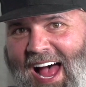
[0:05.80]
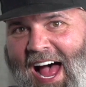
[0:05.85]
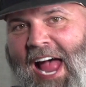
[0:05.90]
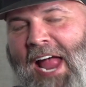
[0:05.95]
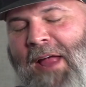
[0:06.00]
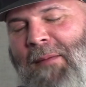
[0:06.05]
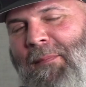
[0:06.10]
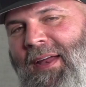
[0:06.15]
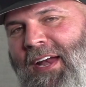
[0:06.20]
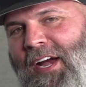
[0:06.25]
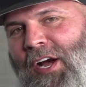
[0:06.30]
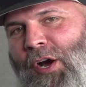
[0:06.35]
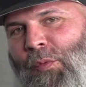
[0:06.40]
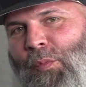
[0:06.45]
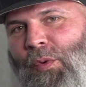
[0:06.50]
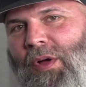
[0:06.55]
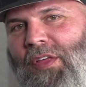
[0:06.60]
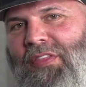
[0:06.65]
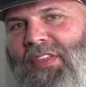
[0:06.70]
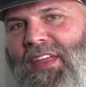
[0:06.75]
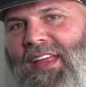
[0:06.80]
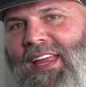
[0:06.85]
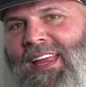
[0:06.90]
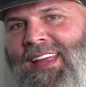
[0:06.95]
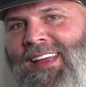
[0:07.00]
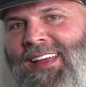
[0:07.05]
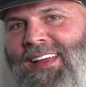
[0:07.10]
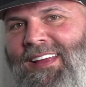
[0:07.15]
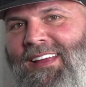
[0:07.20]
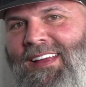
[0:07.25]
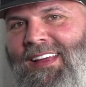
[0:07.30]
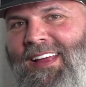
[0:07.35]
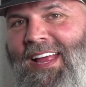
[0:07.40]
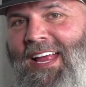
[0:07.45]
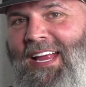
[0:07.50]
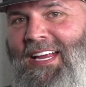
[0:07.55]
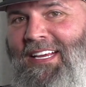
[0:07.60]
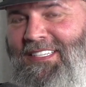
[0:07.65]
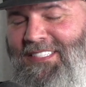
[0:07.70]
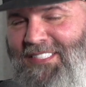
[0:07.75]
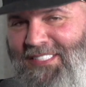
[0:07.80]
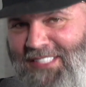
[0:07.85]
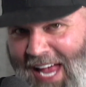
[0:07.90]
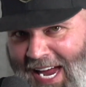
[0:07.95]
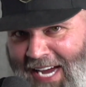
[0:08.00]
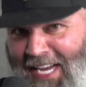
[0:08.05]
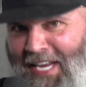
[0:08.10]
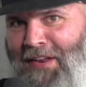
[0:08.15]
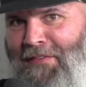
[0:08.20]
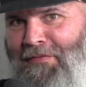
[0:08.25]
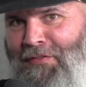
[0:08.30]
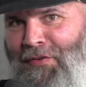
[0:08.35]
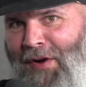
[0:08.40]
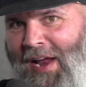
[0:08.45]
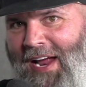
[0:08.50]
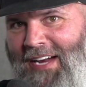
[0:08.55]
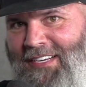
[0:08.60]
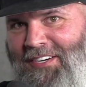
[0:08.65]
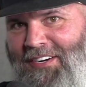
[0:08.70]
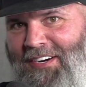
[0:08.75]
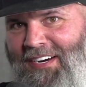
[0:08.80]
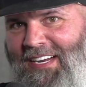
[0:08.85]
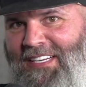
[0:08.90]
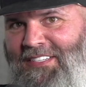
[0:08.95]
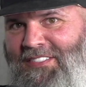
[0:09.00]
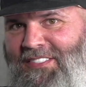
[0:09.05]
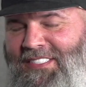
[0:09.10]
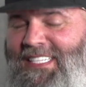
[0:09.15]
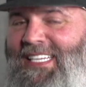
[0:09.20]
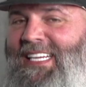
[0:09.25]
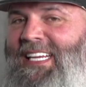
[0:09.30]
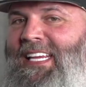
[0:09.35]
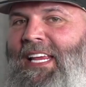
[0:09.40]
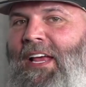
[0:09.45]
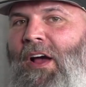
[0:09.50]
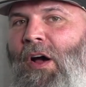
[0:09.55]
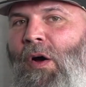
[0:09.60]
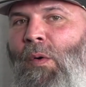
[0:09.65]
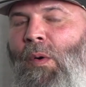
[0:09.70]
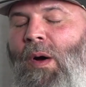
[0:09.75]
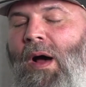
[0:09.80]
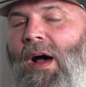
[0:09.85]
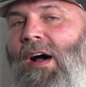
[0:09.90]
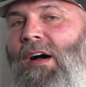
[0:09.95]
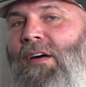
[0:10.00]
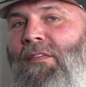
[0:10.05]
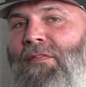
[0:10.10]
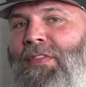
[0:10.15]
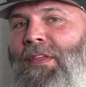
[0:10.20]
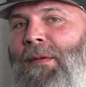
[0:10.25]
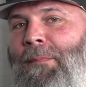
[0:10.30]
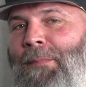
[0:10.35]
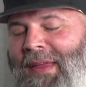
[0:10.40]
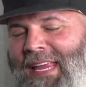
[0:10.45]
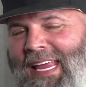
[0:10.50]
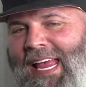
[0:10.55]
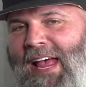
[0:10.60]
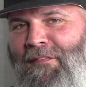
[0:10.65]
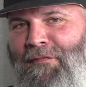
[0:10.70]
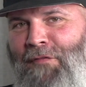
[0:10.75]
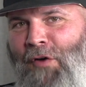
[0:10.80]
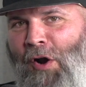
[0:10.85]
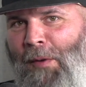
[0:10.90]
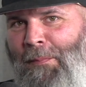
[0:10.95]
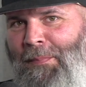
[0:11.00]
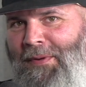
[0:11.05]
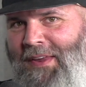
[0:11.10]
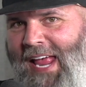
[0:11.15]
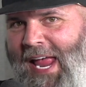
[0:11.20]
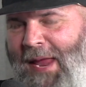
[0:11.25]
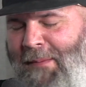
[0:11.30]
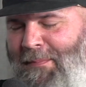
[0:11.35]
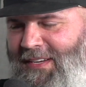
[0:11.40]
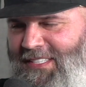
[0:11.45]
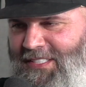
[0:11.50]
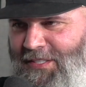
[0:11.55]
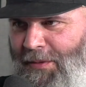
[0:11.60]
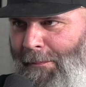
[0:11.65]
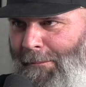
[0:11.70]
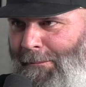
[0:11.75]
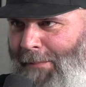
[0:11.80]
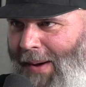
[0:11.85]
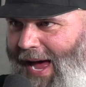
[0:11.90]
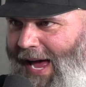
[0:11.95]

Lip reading: I am here with the Executive Director and CEO of the PFRPA, Mr.